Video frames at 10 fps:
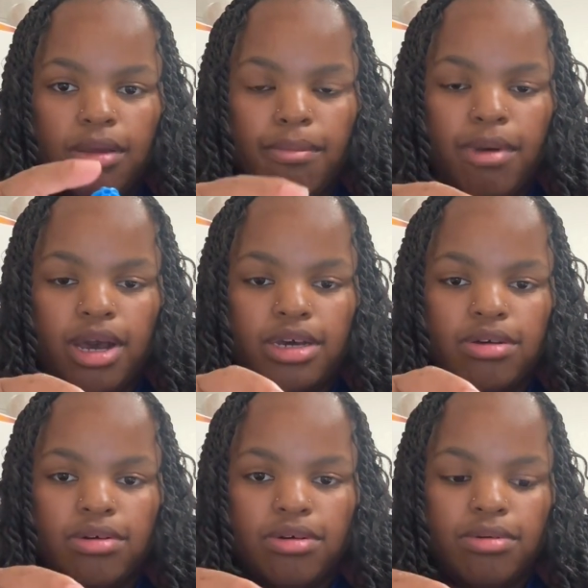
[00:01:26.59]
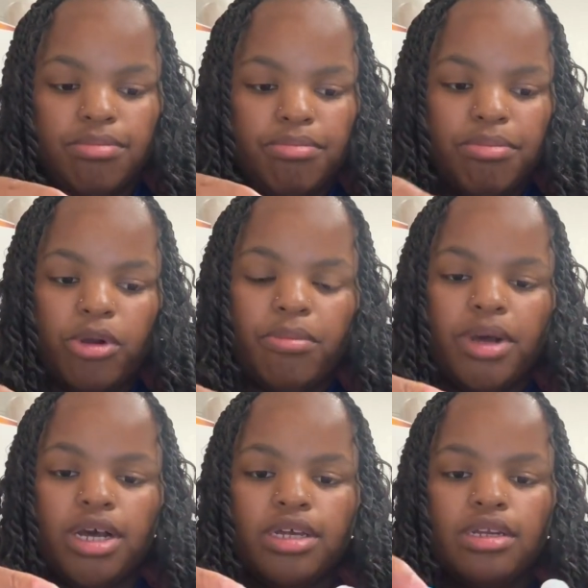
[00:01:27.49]
my
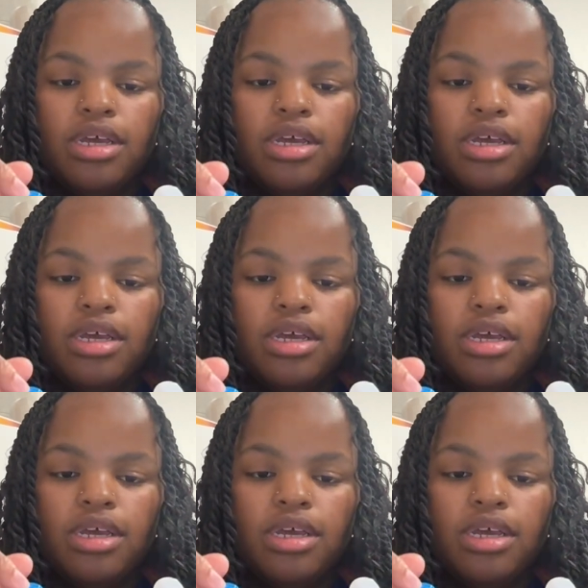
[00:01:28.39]
bromide,